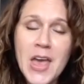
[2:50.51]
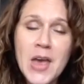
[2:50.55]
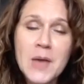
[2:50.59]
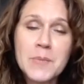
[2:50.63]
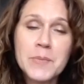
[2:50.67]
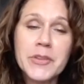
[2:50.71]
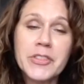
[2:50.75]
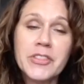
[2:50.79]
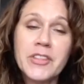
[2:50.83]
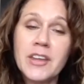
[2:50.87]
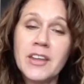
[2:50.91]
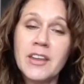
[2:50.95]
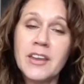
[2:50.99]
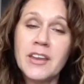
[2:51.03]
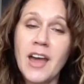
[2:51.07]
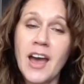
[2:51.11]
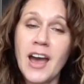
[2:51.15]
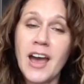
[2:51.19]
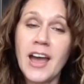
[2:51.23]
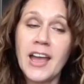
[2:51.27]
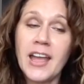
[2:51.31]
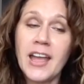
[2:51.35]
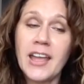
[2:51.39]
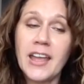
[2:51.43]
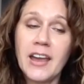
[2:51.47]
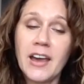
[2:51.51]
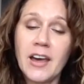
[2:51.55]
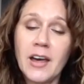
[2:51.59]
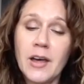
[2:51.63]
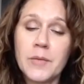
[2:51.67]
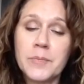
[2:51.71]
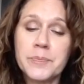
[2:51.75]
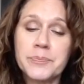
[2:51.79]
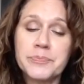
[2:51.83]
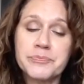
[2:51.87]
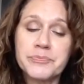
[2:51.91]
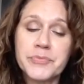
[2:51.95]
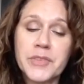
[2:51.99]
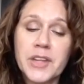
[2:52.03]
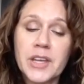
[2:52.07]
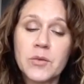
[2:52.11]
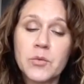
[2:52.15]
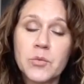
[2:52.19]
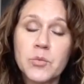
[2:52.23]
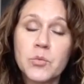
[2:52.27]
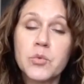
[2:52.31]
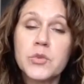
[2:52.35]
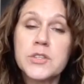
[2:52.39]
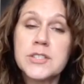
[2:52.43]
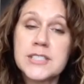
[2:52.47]
But then I
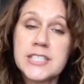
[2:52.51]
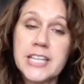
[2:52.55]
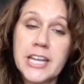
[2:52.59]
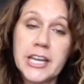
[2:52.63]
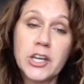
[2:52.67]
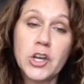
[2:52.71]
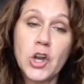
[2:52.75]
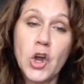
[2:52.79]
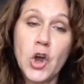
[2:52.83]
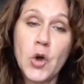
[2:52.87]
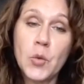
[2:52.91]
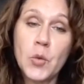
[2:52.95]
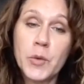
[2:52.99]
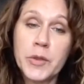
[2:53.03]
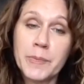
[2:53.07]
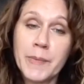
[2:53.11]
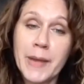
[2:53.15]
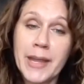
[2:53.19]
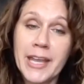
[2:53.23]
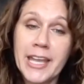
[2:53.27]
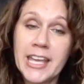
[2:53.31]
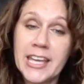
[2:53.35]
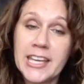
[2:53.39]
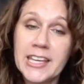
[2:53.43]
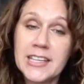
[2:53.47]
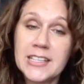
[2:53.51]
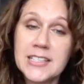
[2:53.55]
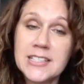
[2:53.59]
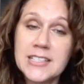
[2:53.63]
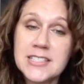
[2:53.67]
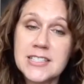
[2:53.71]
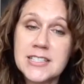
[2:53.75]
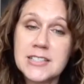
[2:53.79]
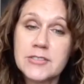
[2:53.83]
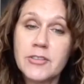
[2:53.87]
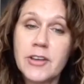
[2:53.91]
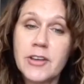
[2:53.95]
stayed at home with my kids